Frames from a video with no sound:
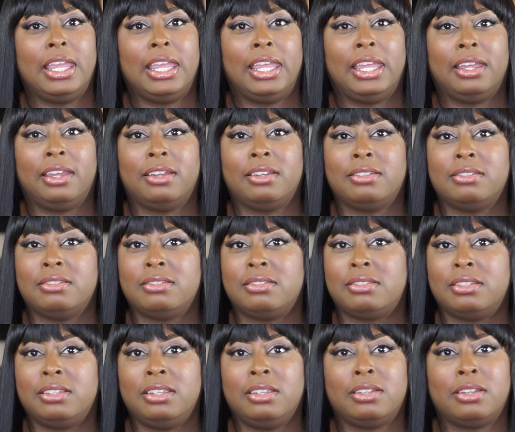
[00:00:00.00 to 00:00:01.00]
And
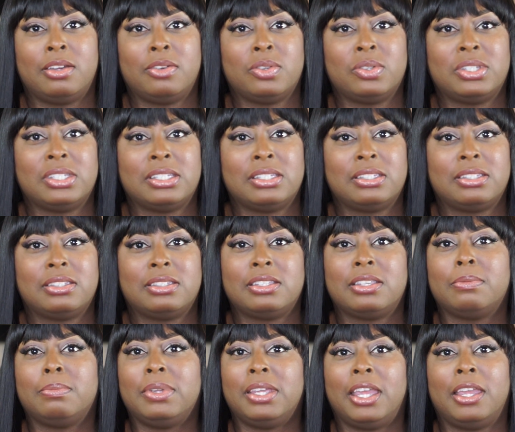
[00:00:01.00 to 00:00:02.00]
just
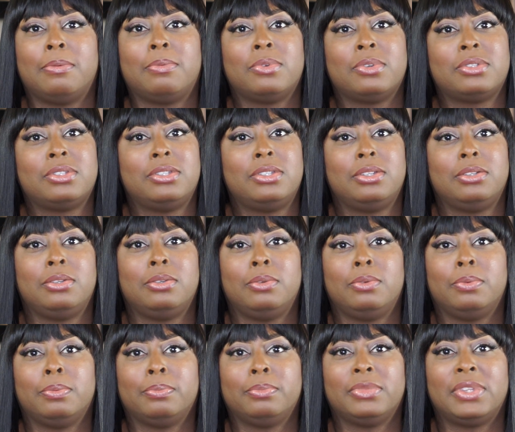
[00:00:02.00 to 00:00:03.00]
to be able
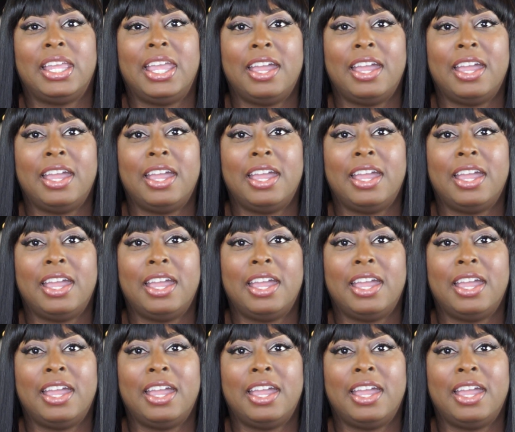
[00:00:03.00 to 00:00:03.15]
to